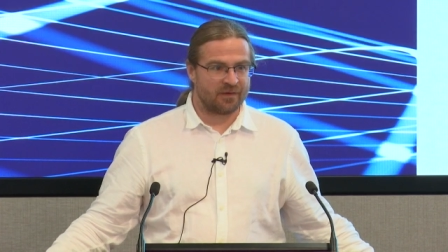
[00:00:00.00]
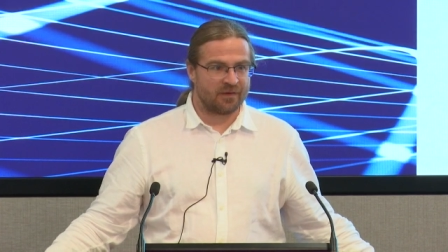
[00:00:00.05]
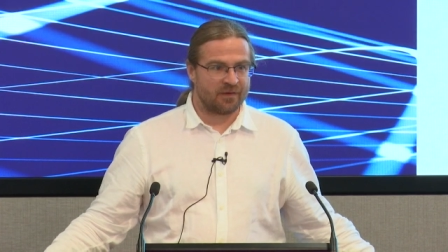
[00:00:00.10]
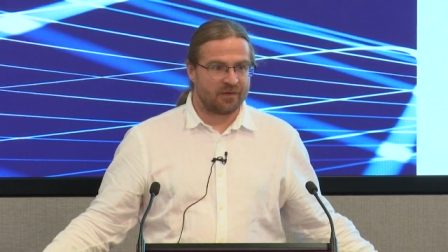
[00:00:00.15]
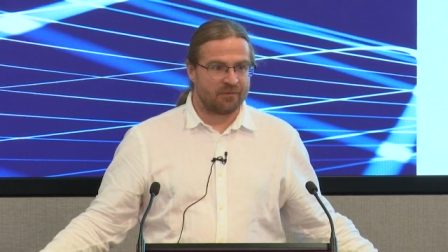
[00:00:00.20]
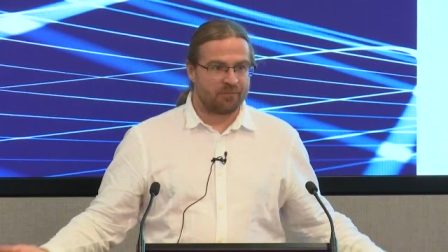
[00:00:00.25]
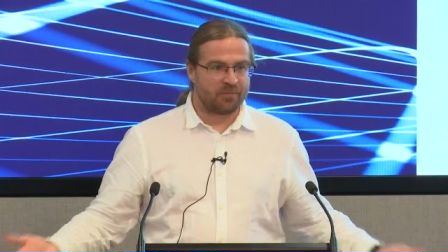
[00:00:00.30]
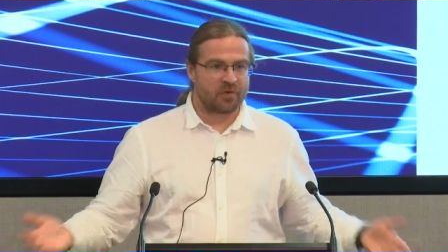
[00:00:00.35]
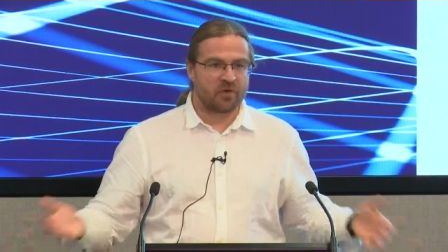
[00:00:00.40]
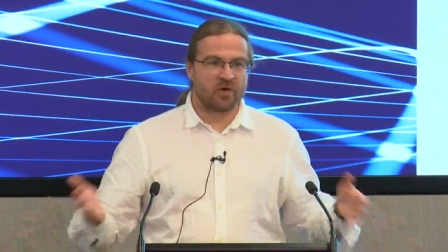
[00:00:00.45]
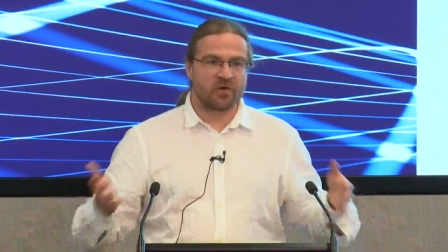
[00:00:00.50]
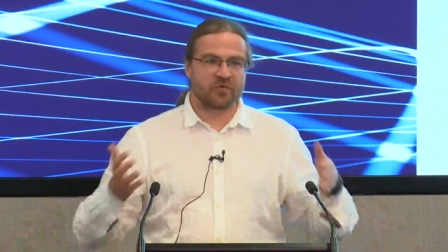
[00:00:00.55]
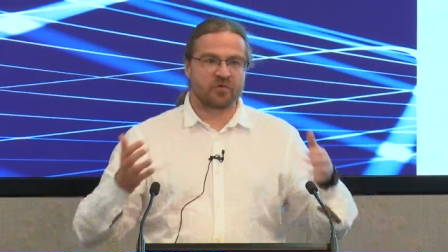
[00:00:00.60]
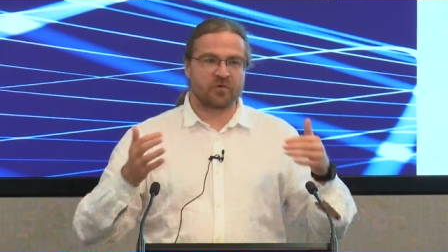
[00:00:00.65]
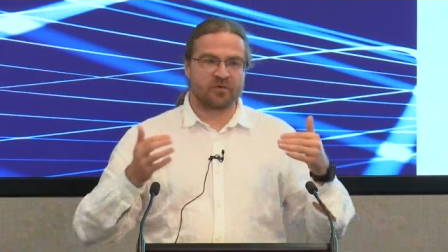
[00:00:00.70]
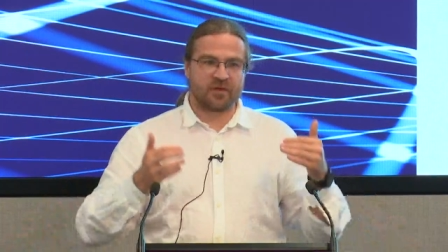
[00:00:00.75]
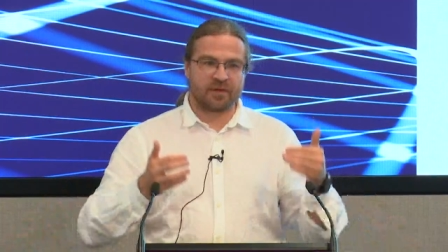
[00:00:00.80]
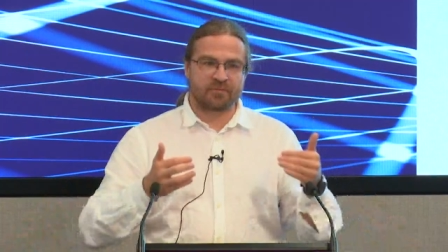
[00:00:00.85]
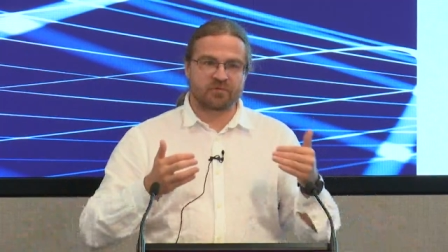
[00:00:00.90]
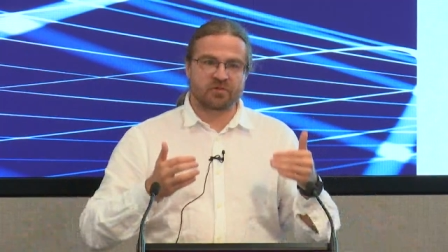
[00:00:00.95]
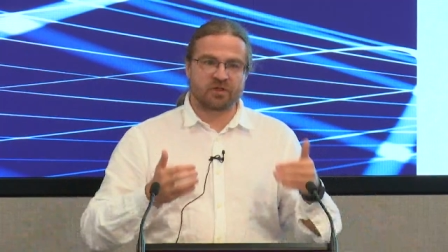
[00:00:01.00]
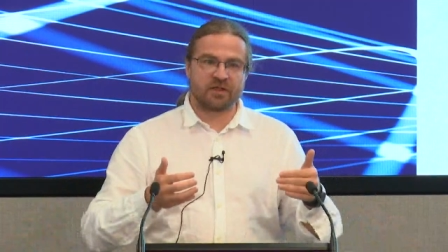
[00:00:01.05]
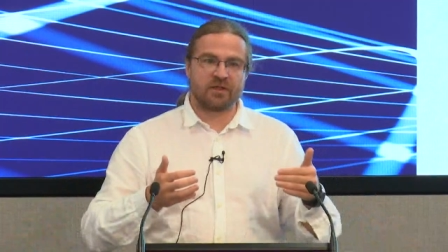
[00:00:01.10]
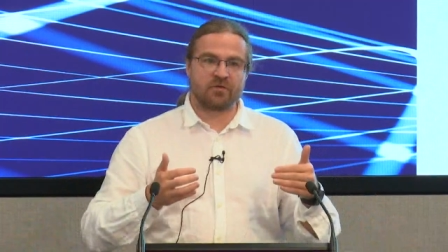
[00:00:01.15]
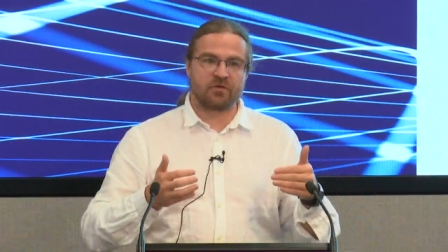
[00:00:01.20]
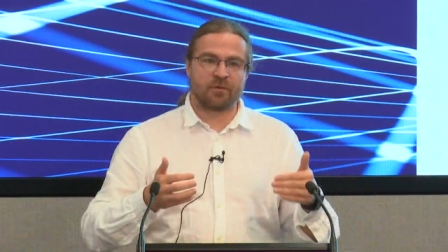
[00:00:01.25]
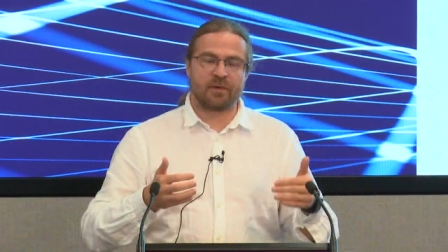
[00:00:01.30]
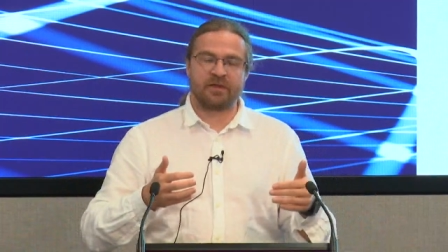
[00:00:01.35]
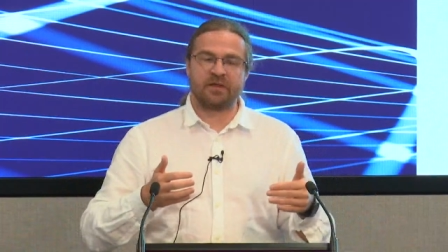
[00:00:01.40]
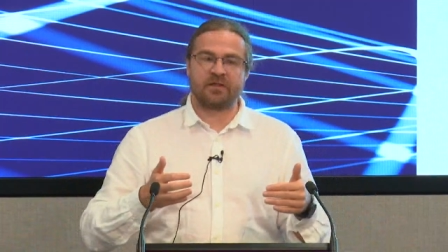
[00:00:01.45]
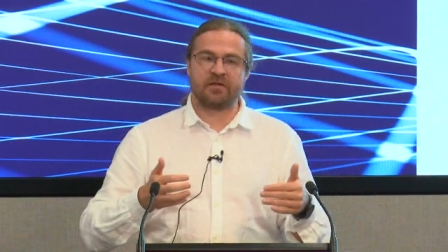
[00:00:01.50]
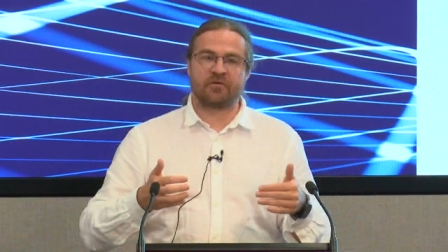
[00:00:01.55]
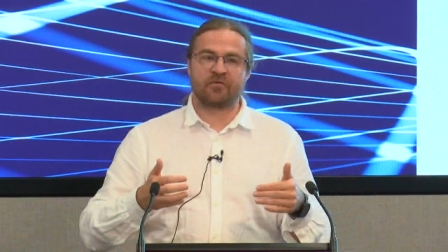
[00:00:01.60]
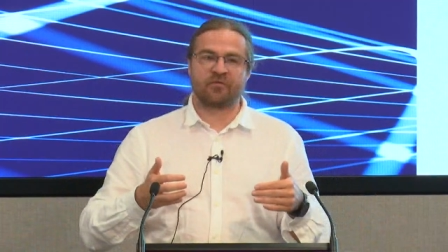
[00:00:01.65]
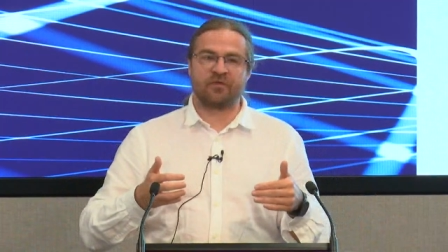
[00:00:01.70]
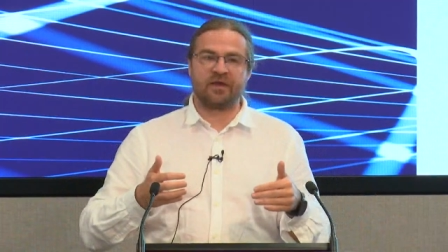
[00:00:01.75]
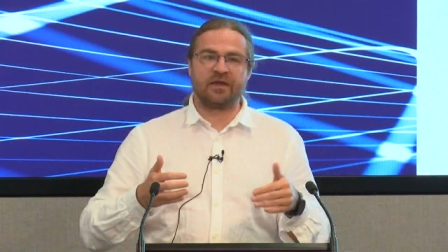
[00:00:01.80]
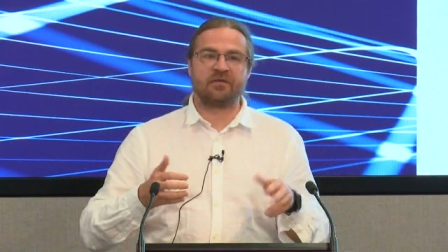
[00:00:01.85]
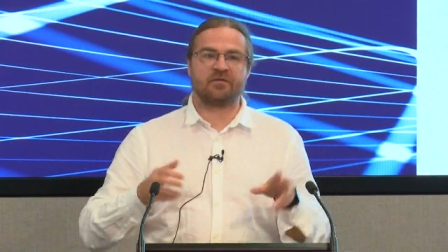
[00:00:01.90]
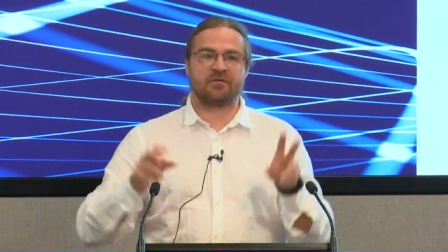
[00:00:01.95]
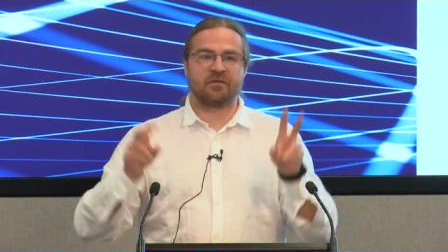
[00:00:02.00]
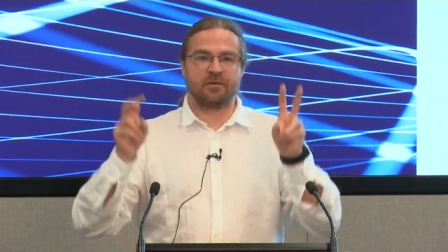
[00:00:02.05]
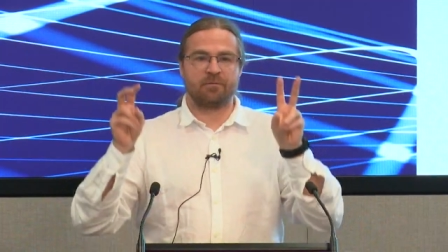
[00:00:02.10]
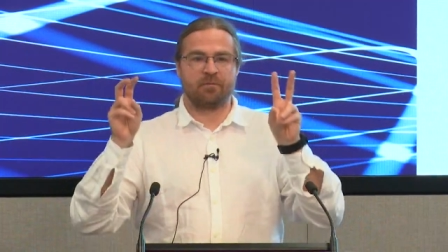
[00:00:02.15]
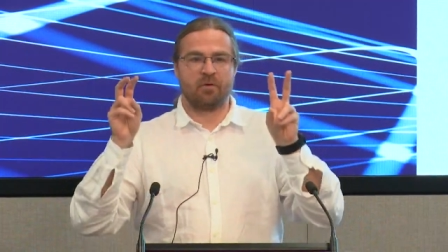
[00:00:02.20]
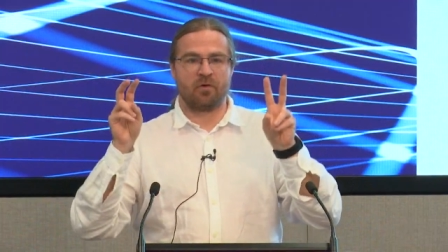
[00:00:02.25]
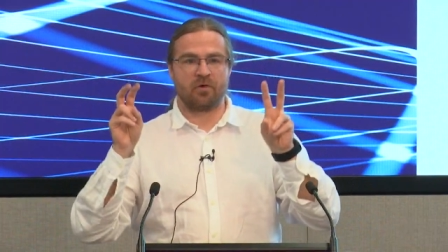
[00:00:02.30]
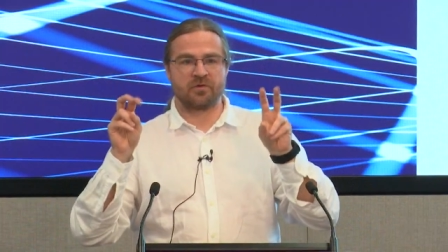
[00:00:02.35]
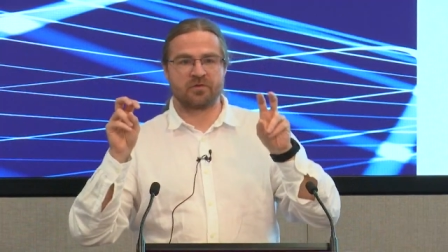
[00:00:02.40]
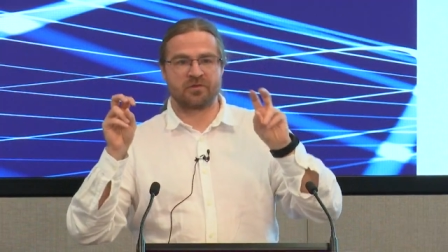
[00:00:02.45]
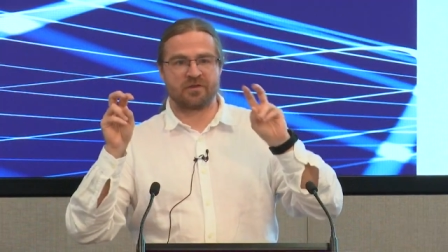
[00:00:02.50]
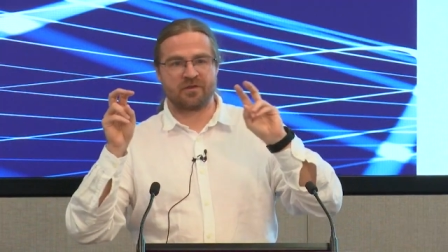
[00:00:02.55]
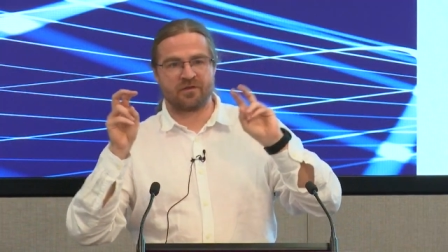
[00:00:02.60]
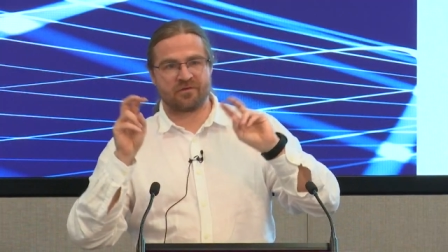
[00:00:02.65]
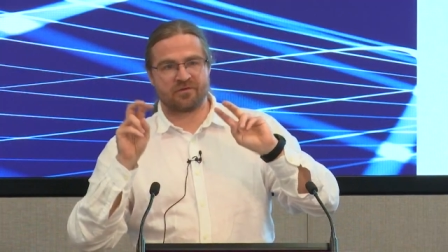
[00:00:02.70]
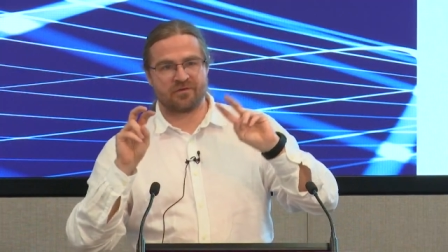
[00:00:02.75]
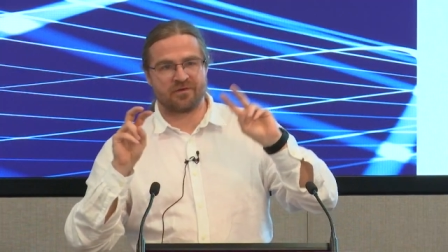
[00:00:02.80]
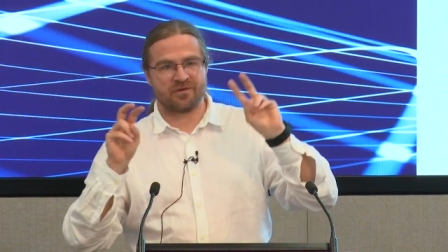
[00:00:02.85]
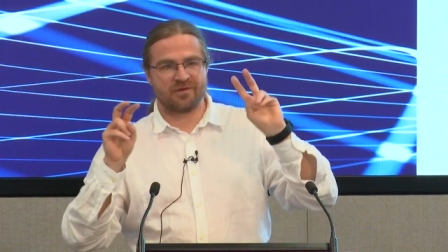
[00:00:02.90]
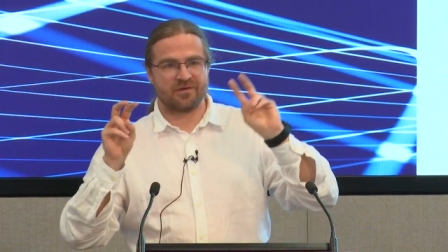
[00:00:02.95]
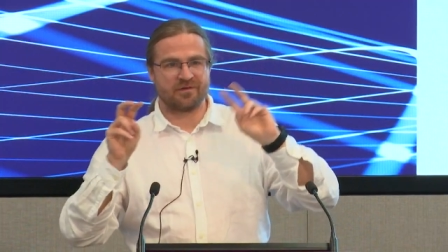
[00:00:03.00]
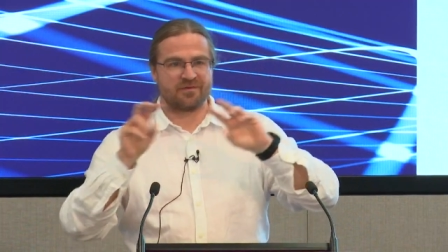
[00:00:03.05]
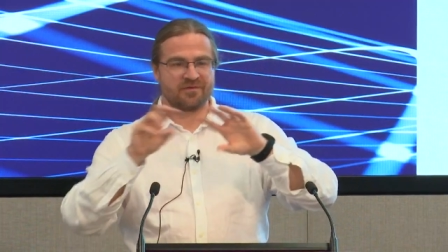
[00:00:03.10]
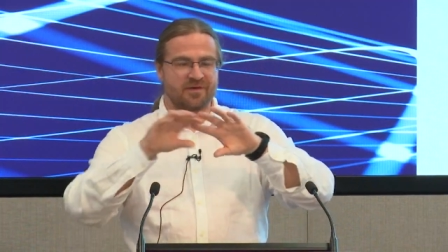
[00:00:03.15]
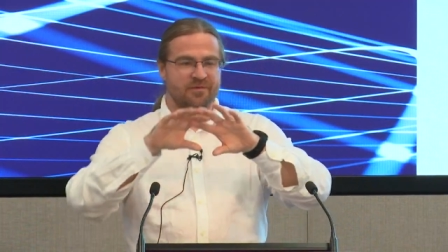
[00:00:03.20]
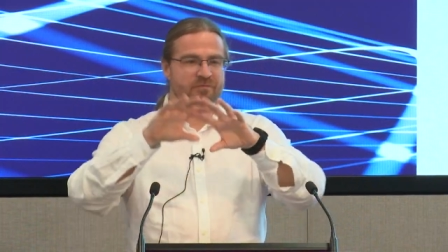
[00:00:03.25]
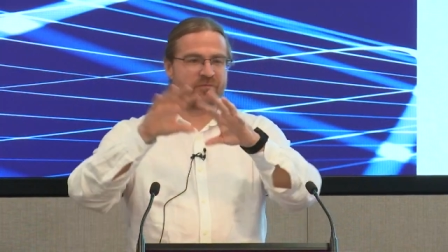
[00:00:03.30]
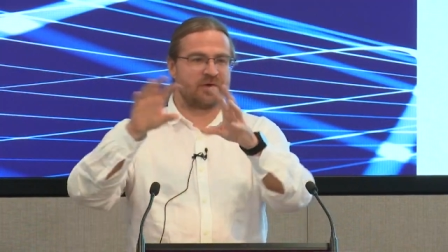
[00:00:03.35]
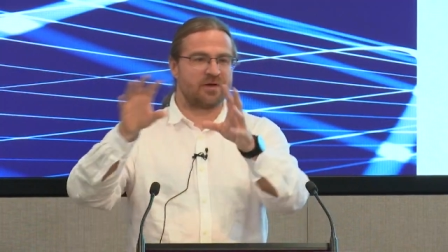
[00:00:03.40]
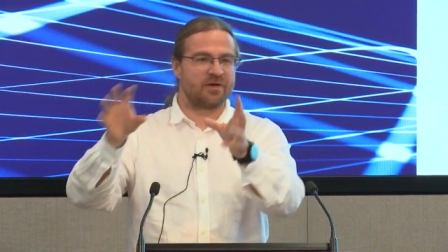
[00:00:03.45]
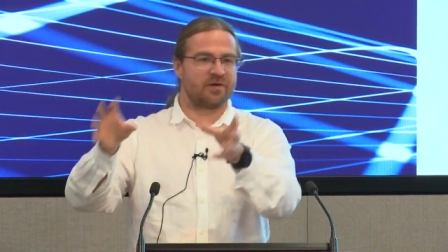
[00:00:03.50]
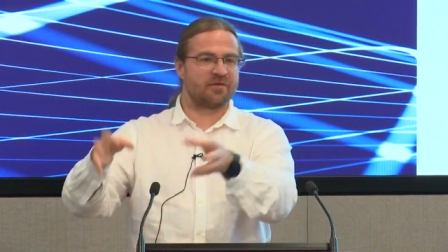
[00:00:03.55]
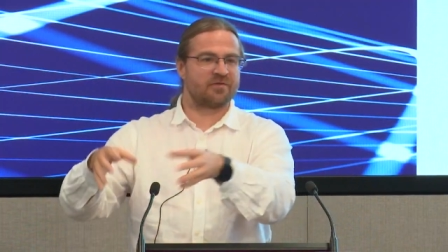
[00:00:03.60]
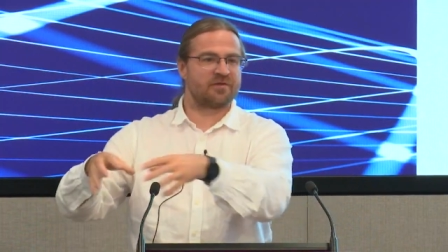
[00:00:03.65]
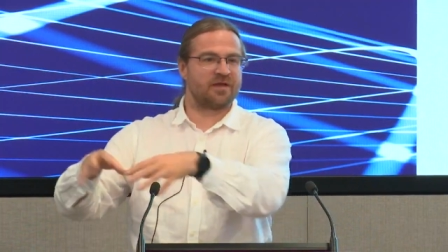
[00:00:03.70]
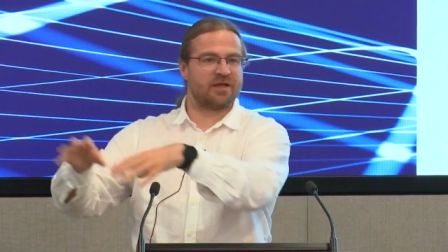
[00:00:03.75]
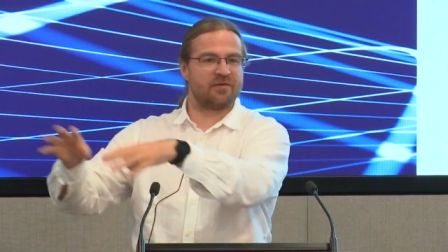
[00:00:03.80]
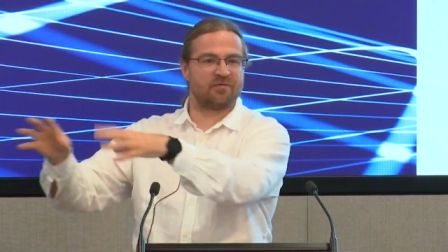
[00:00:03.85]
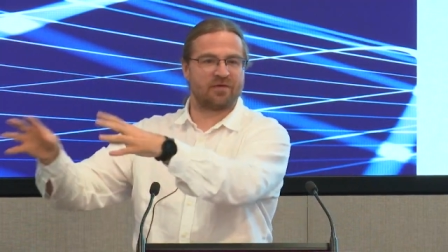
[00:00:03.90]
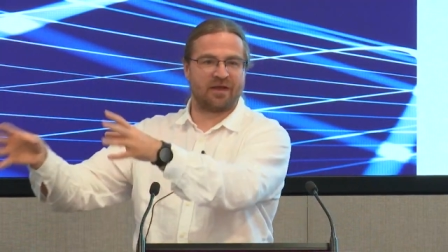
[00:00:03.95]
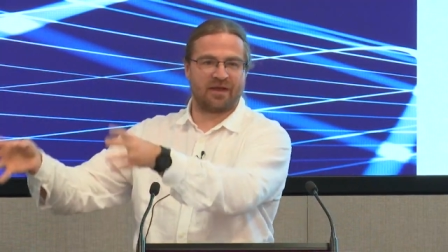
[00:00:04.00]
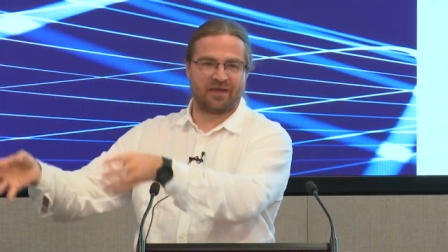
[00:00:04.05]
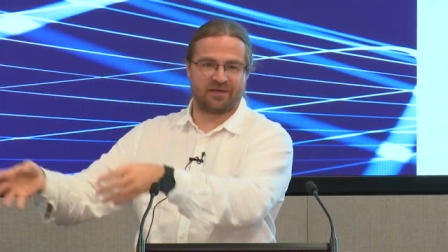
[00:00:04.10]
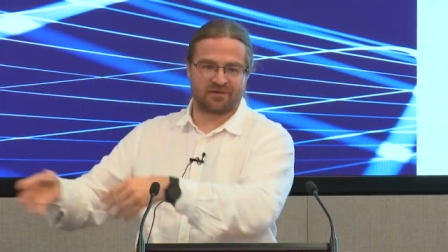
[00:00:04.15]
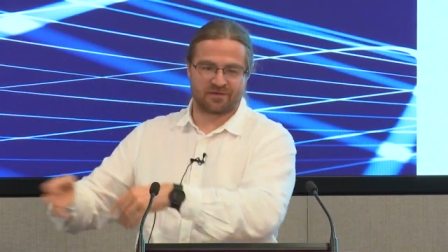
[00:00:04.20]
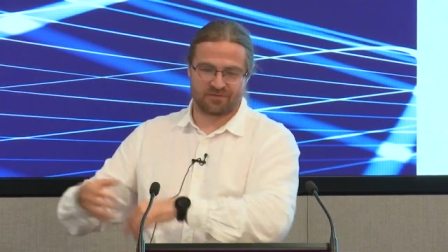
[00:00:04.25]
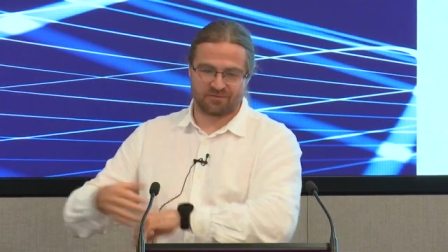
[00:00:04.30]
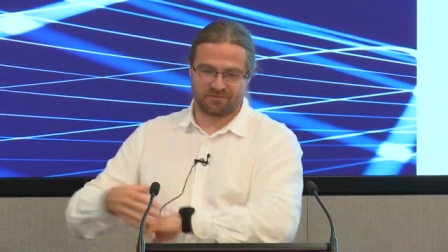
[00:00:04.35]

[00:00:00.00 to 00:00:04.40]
Because conceptually, Kubernetes thinks a pod is somewhere in a safe land.